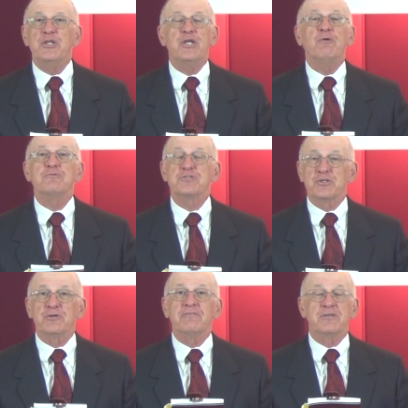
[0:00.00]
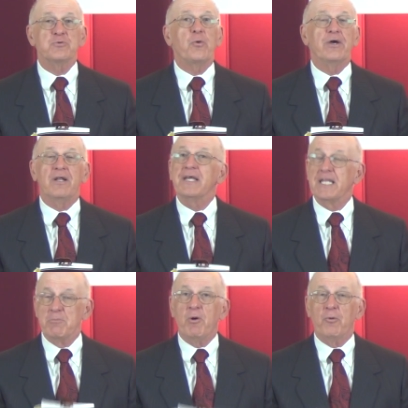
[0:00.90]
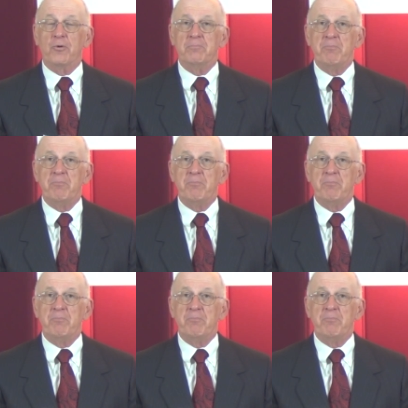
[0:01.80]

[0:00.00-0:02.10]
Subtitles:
don't serve us well anymore.